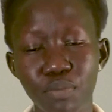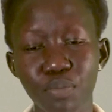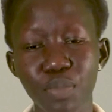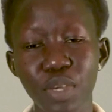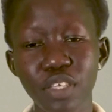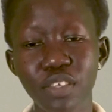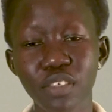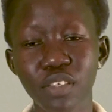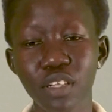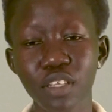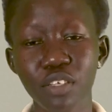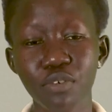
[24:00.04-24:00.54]

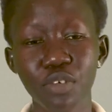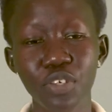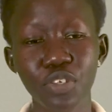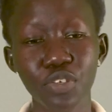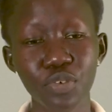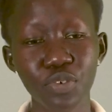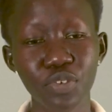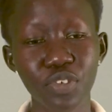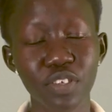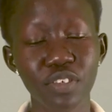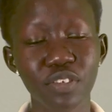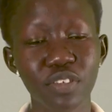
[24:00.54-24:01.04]
basically
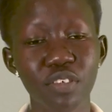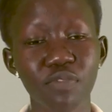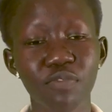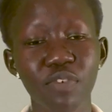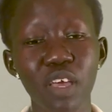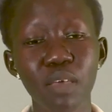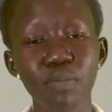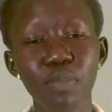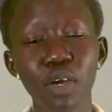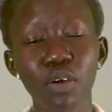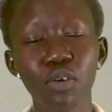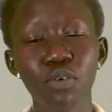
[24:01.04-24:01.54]
reduces the
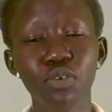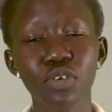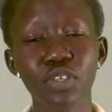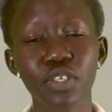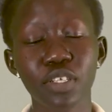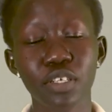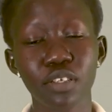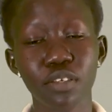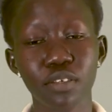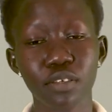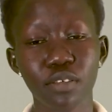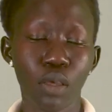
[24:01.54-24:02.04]
fiber
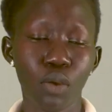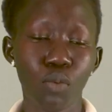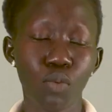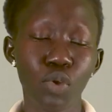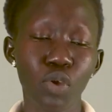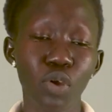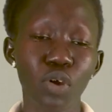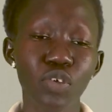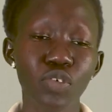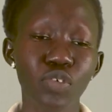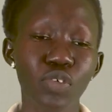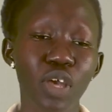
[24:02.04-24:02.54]
content. We
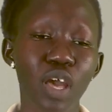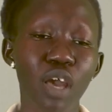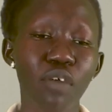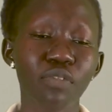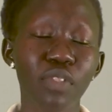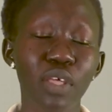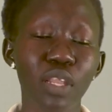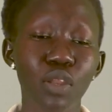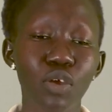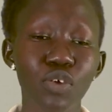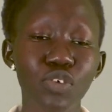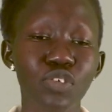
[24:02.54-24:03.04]
also have
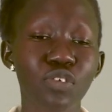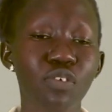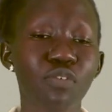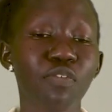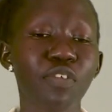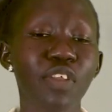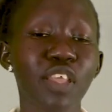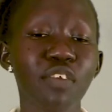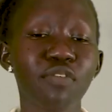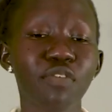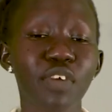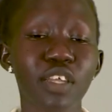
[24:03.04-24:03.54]
the loss of
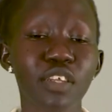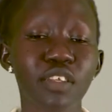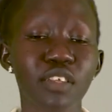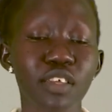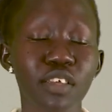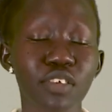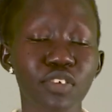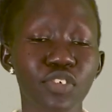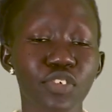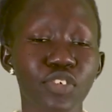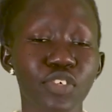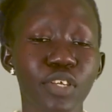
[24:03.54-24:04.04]
flavor and
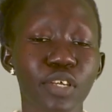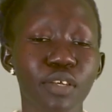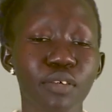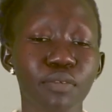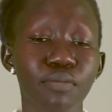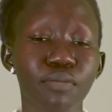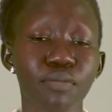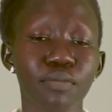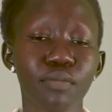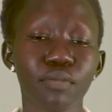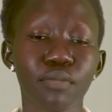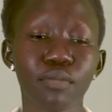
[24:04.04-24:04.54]
texture,
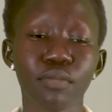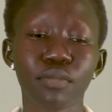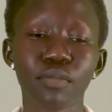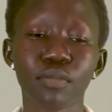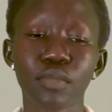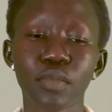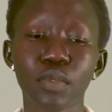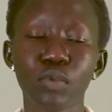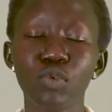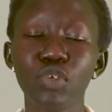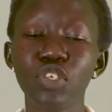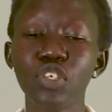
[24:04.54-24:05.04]

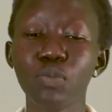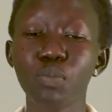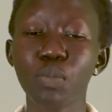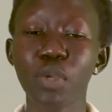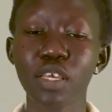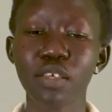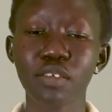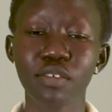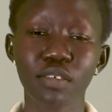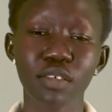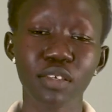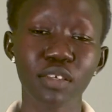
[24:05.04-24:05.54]
which
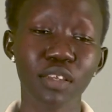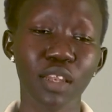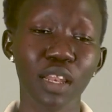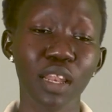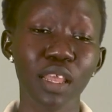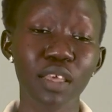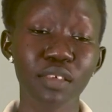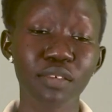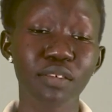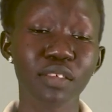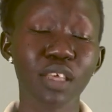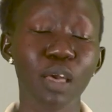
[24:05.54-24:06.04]
makes it
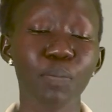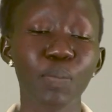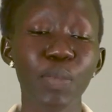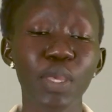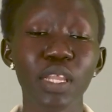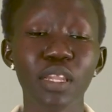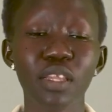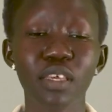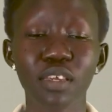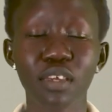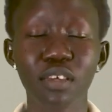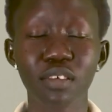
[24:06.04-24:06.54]
less
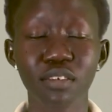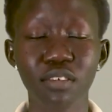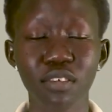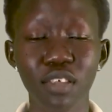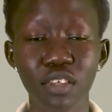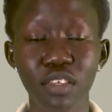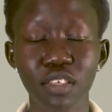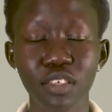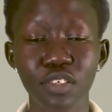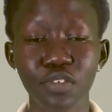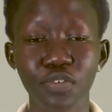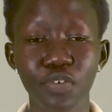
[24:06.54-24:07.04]
appealing and
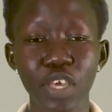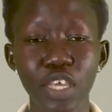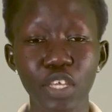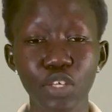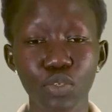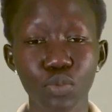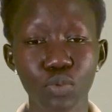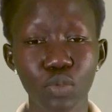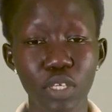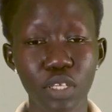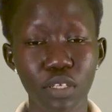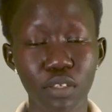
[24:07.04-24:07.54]
satisfying
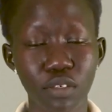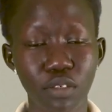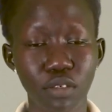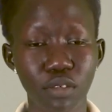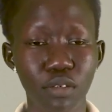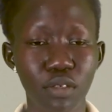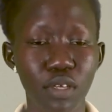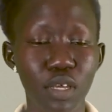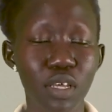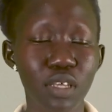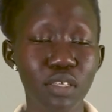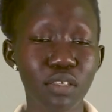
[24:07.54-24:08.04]
to eat.
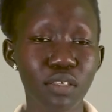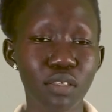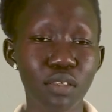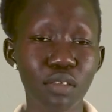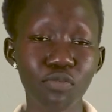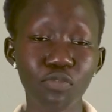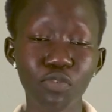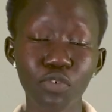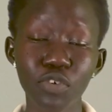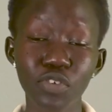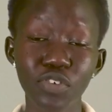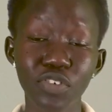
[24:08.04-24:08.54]

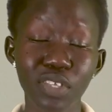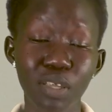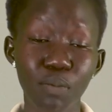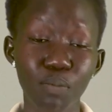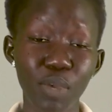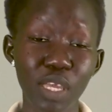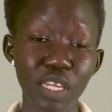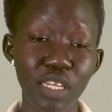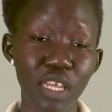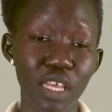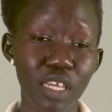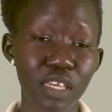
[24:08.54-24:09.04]
Some foods are
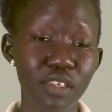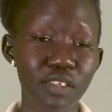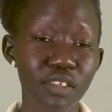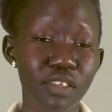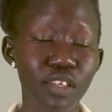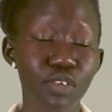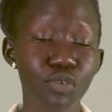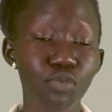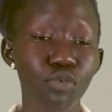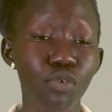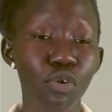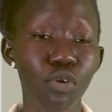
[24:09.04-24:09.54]
better
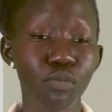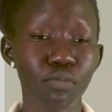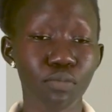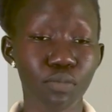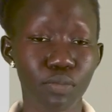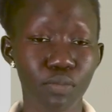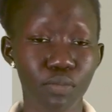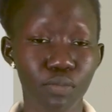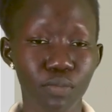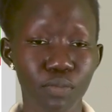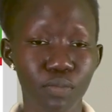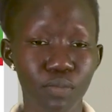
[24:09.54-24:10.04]
eaten raw.
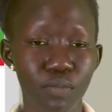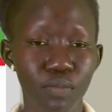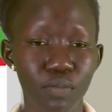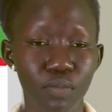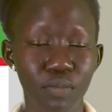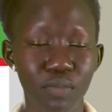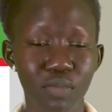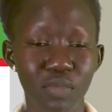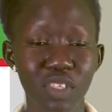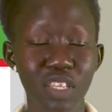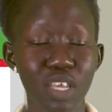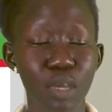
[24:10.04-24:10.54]

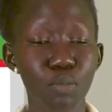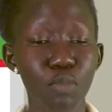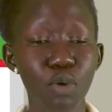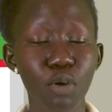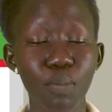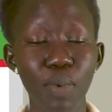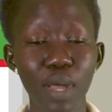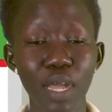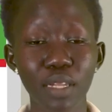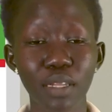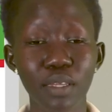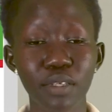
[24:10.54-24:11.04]
They are more
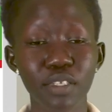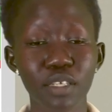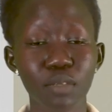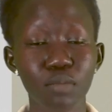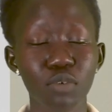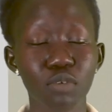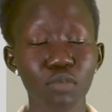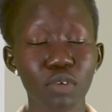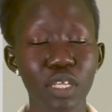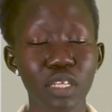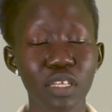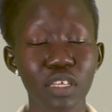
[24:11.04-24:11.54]

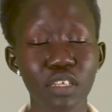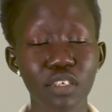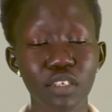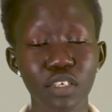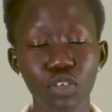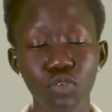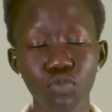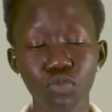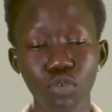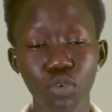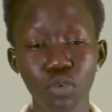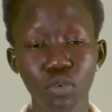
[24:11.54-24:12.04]
palatable when
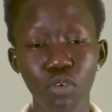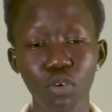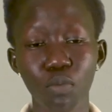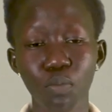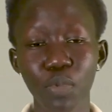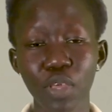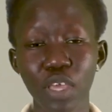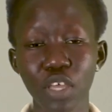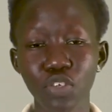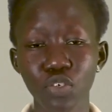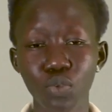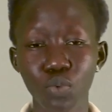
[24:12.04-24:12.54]
eaten raw
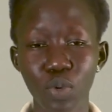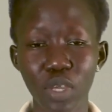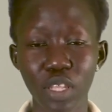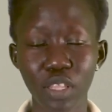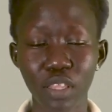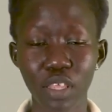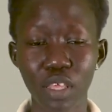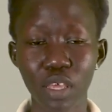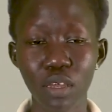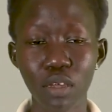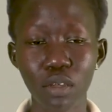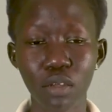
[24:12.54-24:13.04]
compared to when
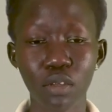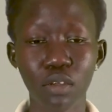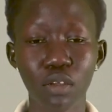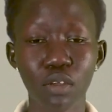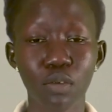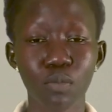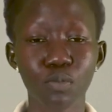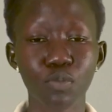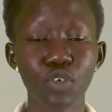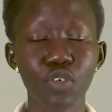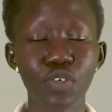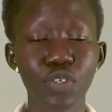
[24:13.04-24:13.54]
they are
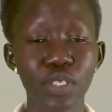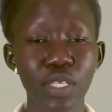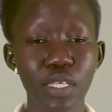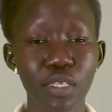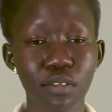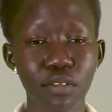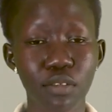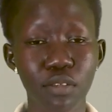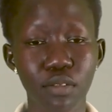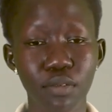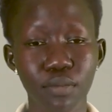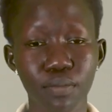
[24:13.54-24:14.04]

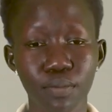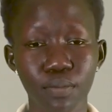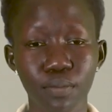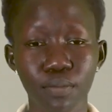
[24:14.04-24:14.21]
processed.